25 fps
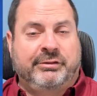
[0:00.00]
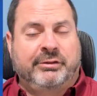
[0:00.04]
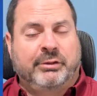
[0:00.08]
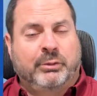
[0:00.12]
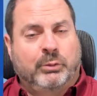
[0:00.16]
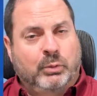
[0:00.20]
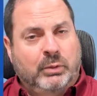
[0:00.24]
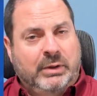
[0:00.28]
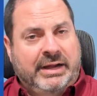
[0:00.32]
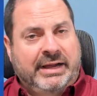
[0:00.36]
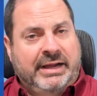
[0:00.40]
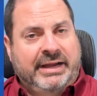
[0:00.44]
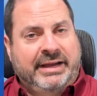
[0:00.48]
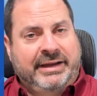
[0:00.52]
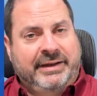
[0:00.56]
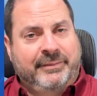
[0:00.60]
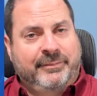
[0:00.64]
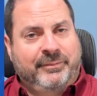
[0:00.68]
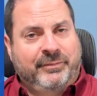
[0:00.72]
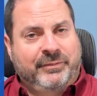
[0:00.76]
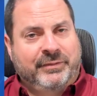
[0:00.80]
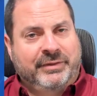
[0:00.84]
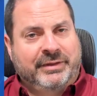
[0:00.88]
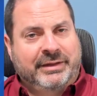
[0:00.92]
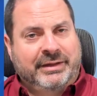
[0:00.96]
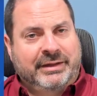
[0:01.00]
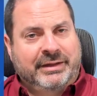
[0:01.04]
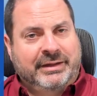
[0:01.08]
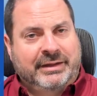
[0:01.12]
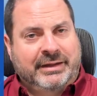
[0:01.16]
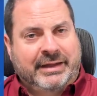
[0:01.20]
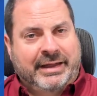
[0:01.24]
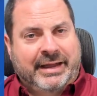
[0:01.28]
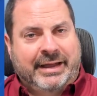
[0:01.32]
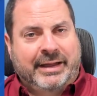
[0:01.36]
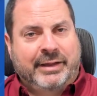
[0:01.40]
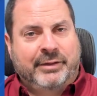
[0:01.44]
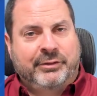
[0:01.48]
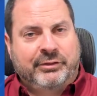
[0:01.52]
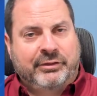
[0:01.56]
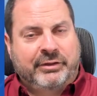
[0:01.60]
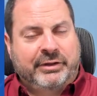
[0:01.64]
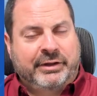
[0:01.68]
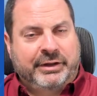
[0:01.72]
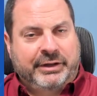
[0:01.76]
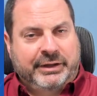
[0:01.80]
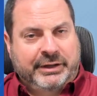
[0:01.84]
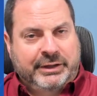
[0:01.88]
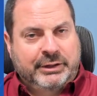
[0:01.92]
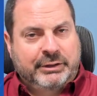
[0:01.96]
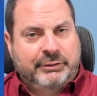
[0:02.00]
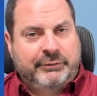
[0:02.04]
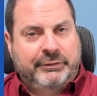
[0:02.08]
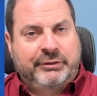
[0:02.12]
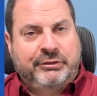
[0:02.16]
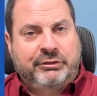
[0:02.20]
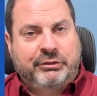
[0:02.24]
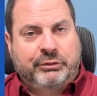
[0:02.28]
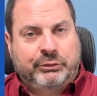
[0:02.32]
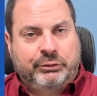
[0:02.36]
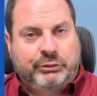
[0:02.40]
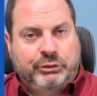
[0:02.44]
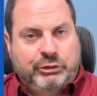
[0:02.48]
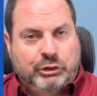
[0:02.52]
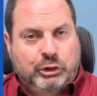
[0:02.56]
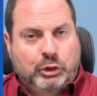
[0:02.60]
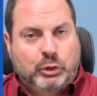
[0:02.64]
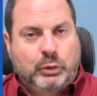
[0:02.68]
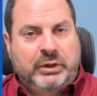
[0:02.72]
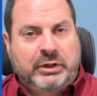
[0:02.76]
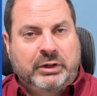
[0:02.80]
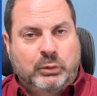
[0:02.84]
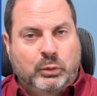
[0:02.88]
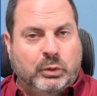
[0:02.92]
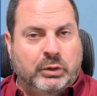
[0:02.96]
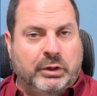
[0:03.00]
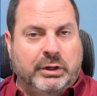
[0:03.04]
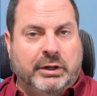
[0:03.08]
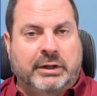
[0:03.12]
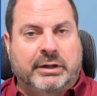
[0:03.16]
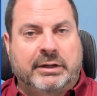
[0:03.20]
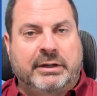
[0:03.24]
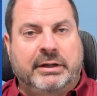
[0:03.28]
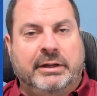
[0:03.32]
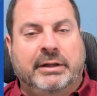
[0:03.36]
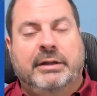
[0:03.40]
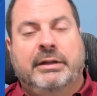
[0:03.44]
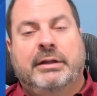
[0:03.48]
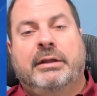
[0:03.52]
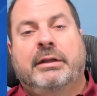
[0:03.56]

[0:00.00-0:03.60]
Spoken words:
So why, as an individual doing work,